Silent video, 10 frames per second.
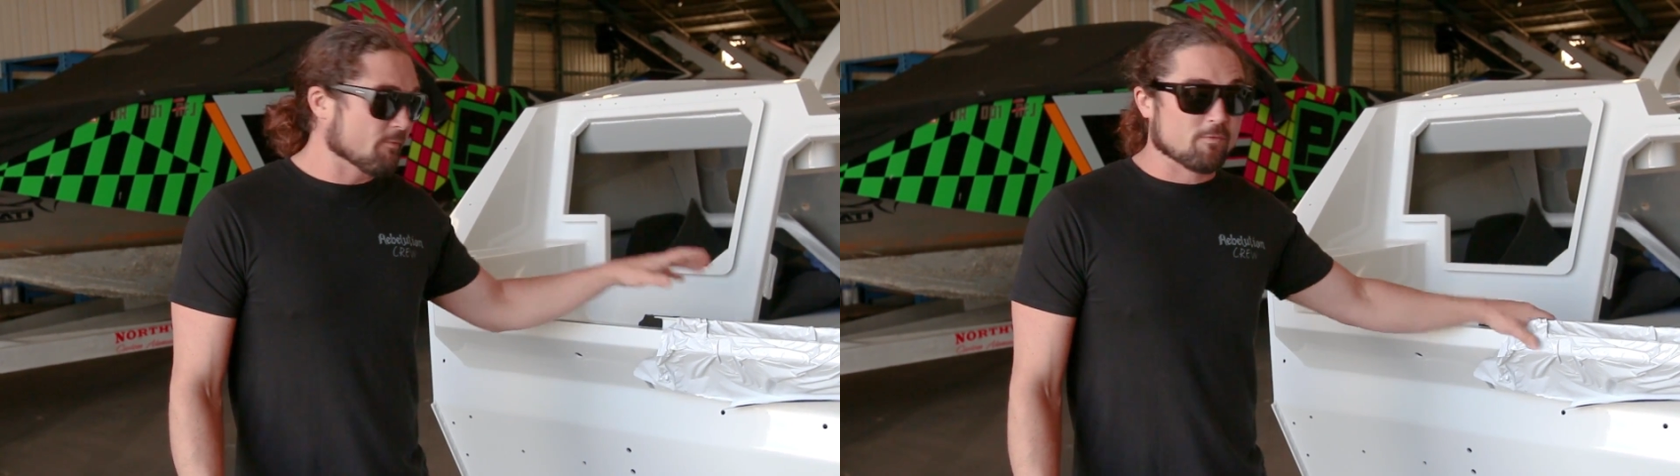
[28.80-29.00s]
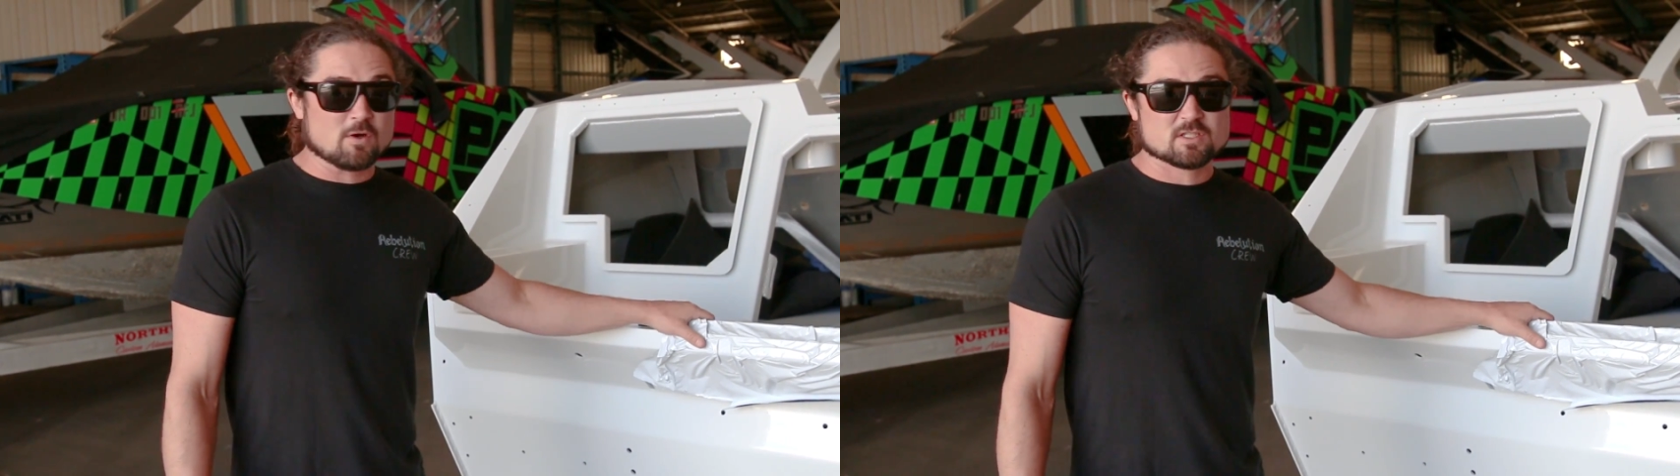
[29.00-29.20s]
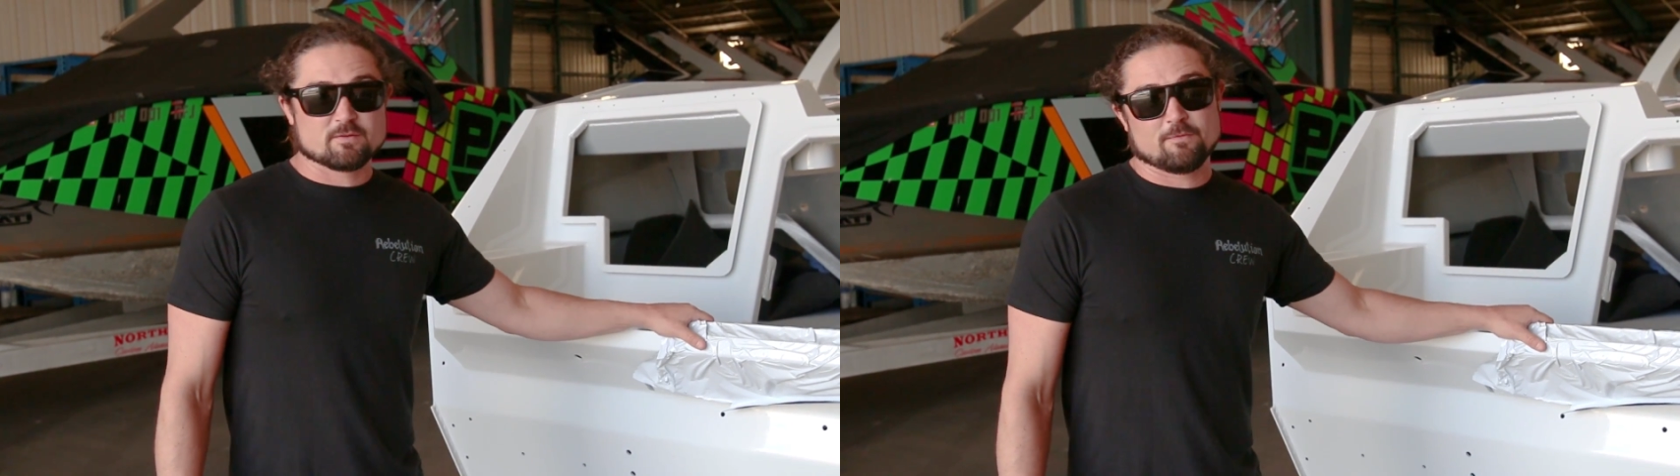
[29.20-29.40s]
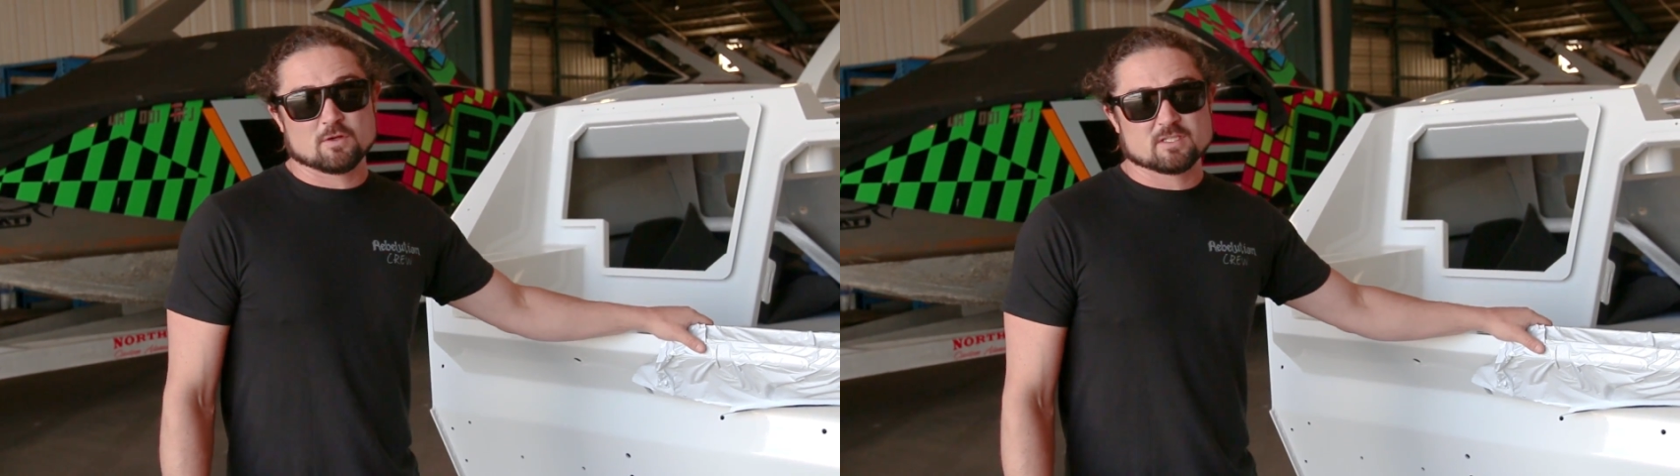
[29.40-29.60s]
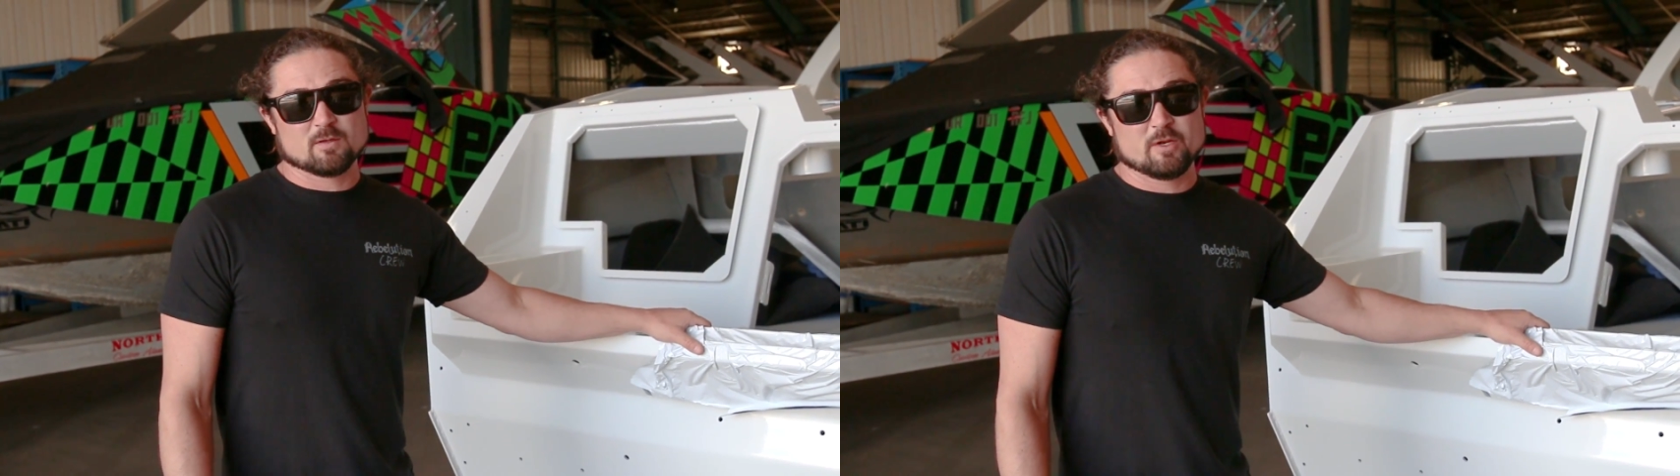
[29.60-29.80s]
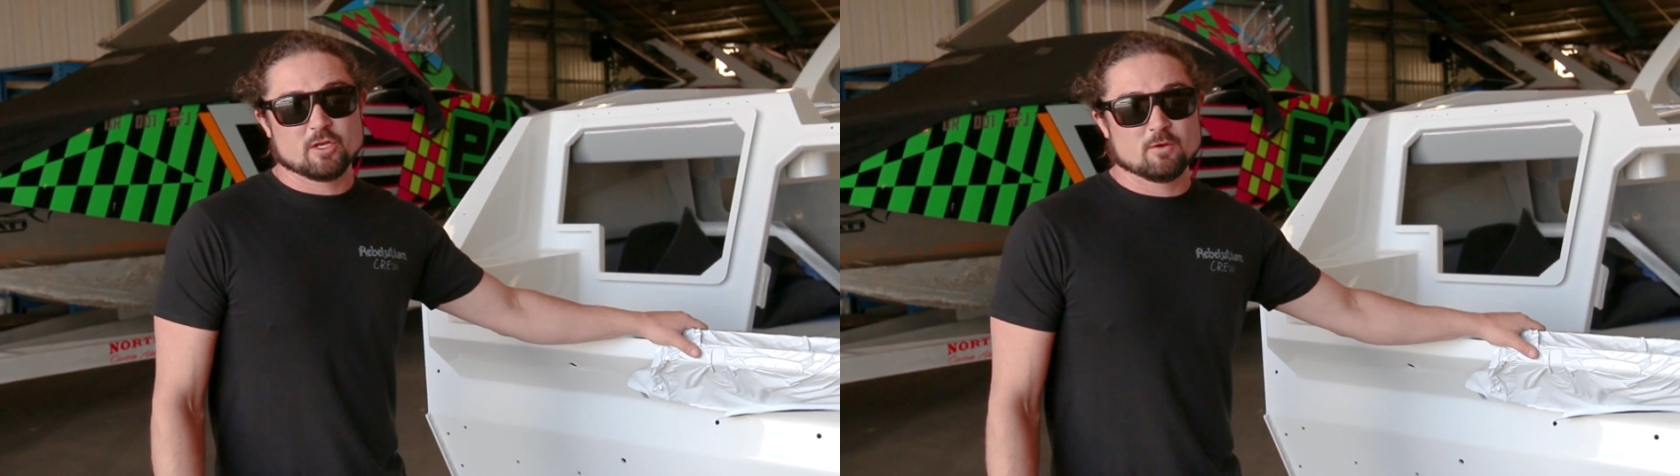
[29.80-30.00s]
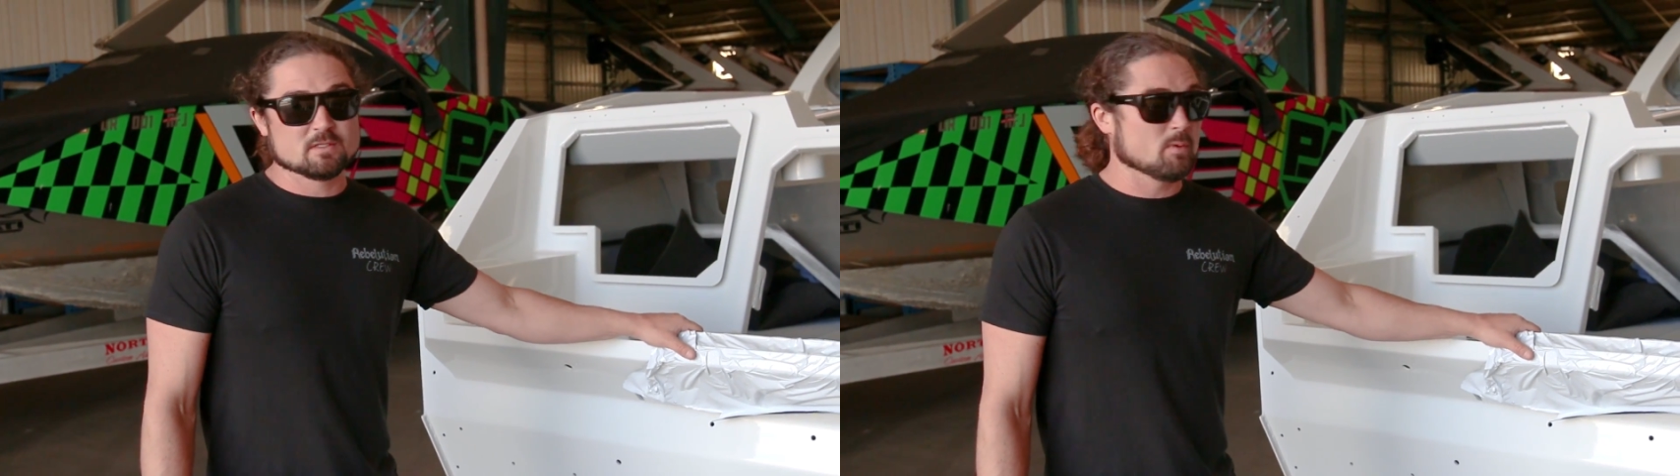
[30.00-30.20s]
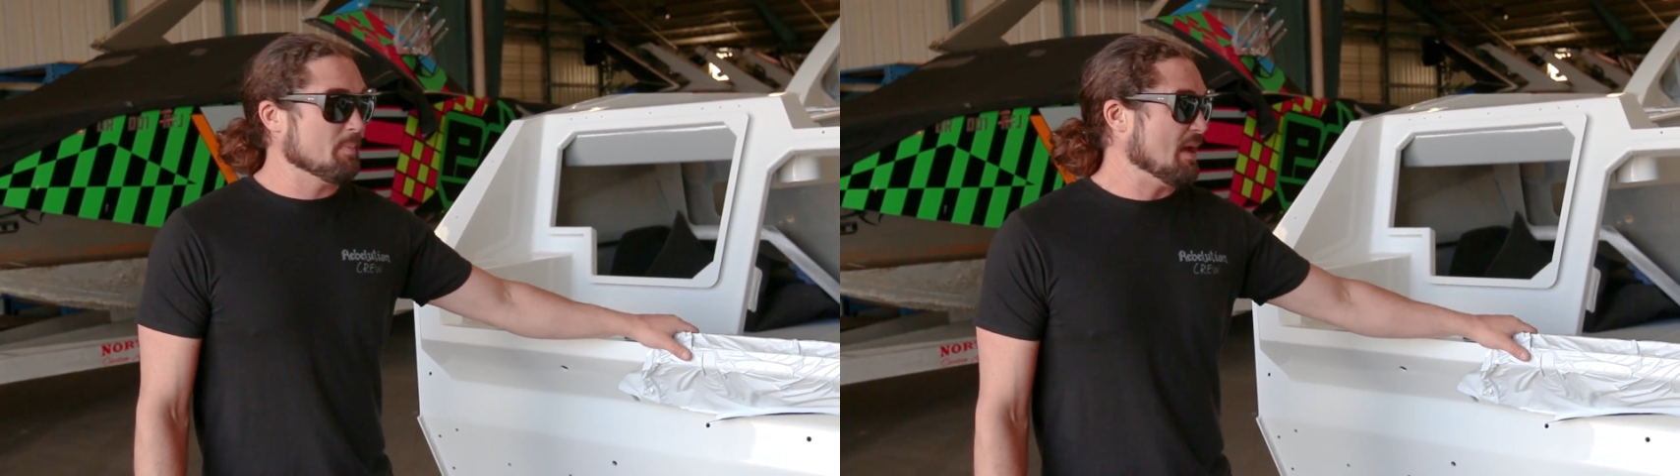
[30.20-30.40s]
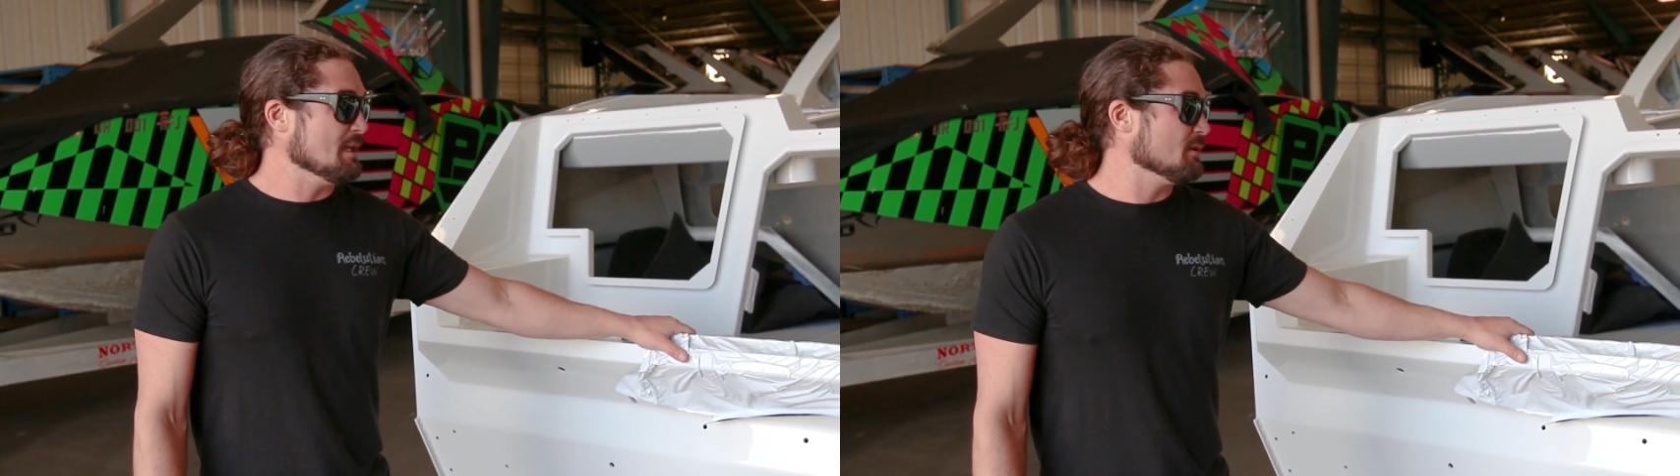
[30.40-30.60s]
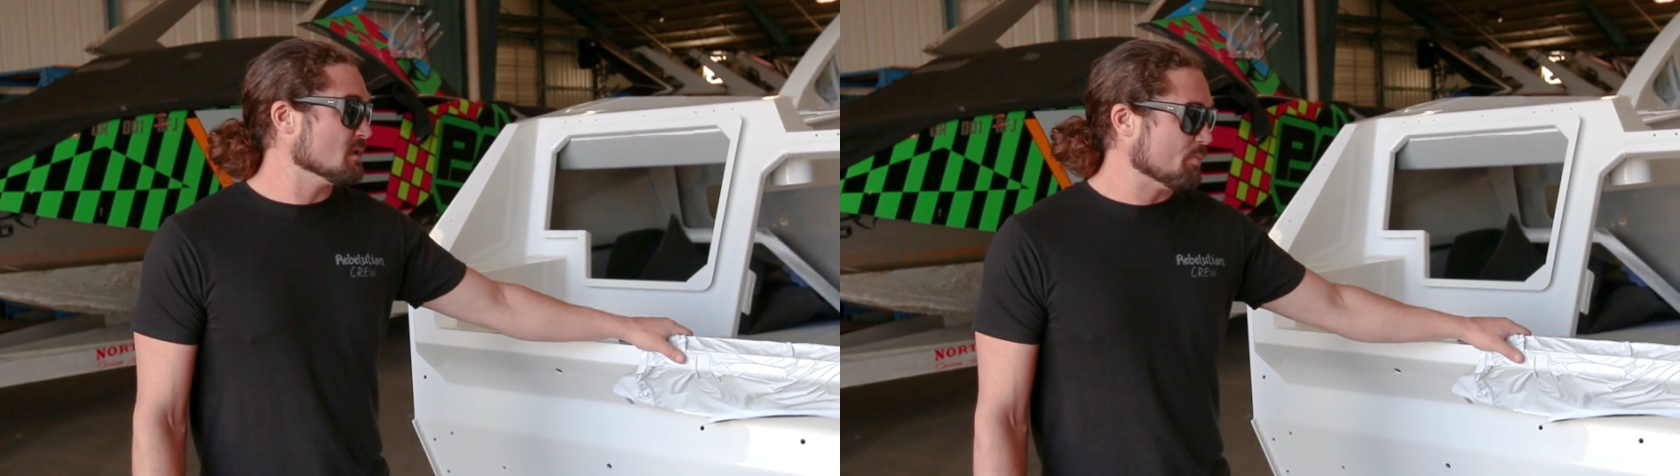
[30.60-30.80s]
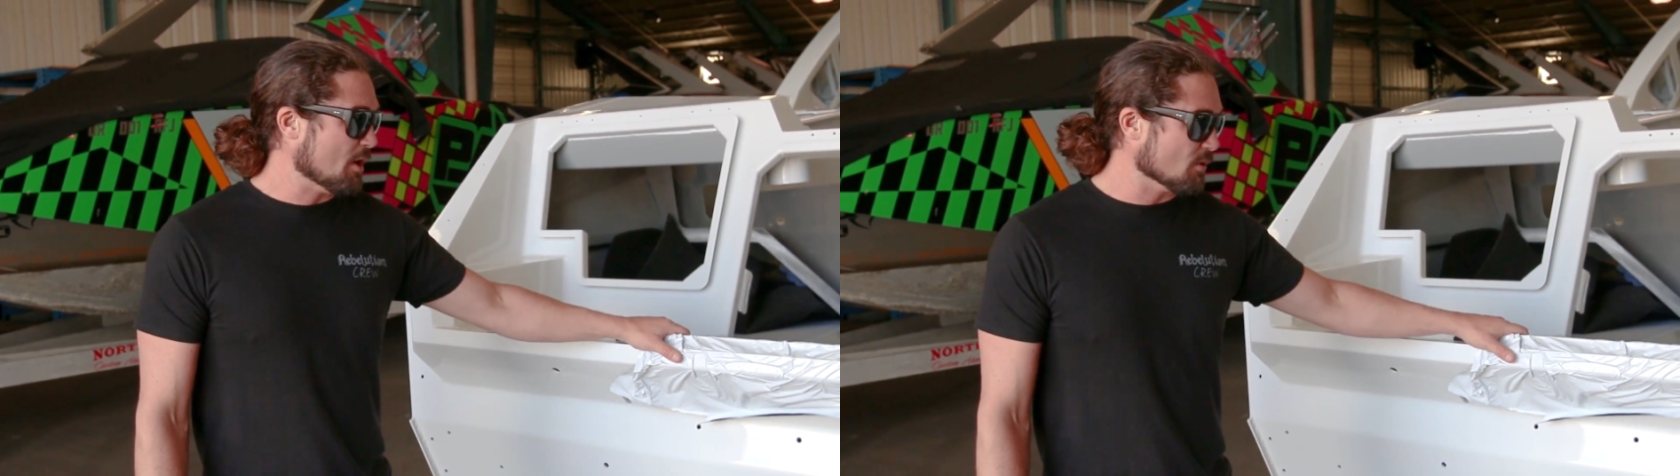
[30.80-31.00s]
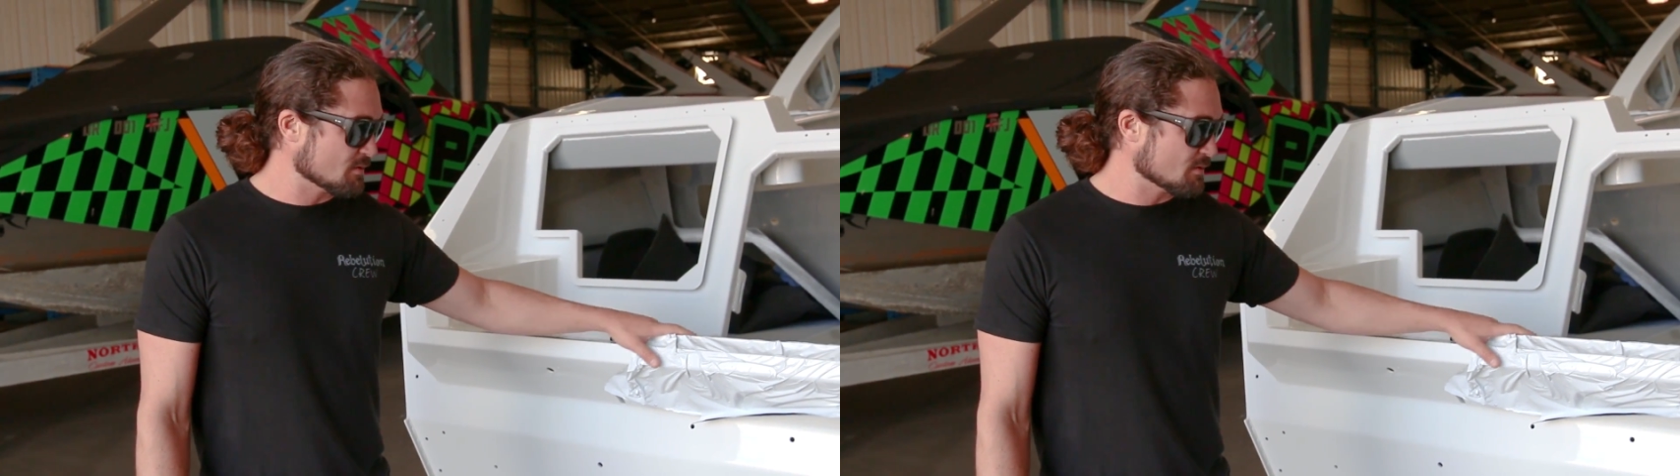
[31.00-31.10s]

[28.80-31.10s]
First thing we do is we paint this boat.